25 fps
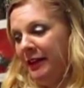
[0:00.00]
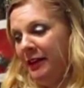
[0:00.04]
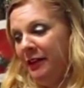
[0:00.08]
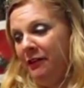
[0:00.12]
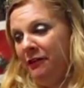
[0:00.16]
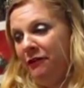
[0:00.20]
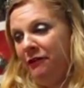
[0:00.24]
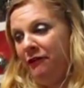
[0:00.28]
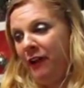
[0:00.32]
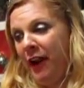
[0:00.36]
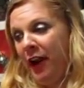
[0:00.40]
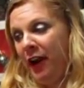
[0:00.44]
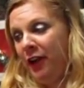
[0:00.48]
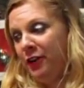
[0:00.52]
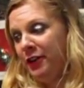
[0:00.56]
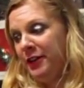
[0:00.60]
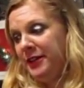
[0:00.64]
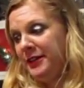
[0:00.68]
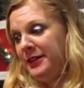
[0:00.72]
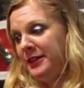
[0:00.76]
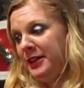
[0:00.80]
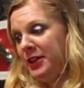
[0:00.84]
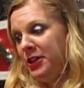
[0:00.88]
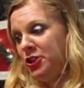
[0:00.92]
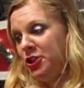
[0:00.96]
fair
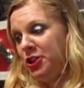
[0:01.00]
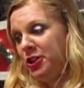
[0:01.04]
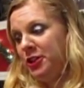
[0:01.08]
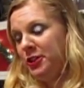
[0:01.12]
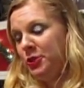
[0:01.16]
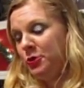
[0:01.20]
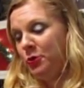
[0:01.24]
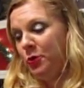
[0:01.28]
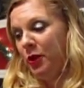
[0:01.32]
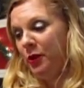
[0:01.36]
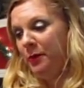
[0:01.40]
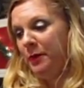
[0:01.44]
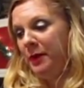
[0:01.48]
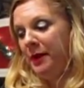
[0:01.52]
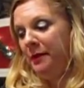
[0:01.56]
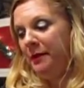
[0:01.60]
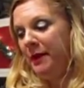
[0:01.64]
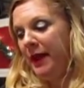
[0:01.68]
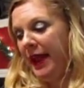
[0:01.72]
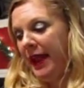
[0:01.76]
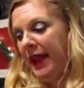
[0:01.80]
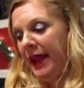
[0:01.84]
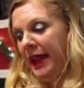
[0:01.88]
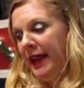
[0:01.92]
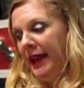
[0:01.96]
decisions will be
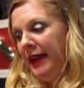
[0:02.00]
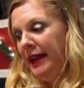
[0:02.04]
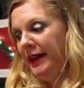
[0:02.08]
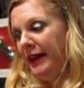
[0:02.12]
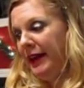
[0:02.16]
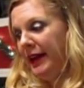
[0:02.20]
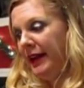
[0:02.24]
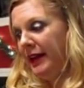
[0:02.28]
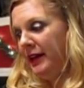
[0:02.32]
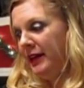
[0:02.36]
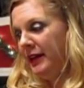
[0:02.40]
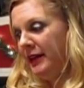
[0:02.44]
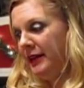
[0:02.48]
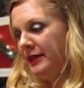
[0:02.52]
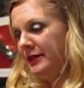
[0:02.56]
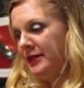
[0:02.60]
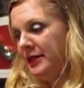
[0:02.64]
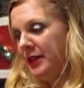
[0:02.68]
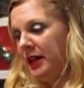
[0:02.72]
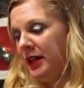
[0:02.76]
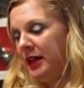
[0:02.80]
made, and